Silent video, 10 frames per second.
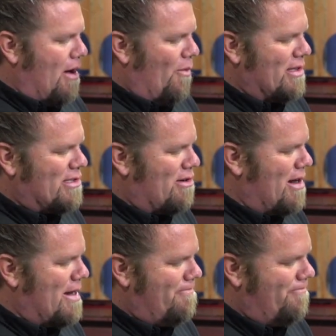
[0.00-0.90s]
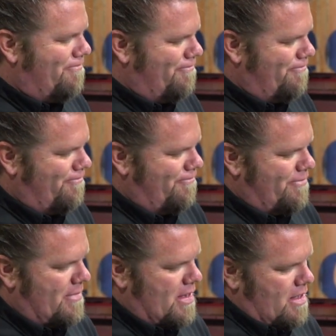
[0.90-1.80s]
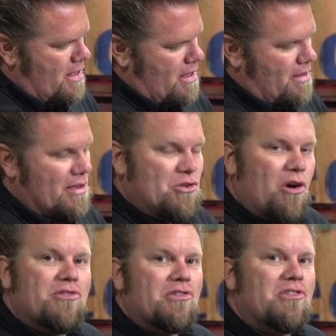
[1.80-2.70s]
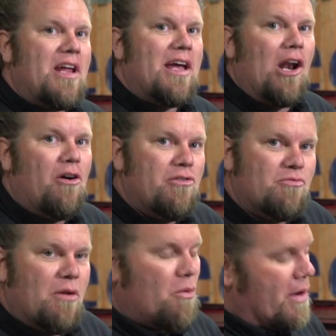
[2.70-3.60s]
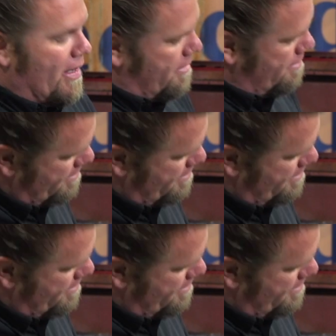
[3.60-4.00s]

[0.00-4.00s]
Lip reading: once they're in, these doors will stay closed when we're wheeling.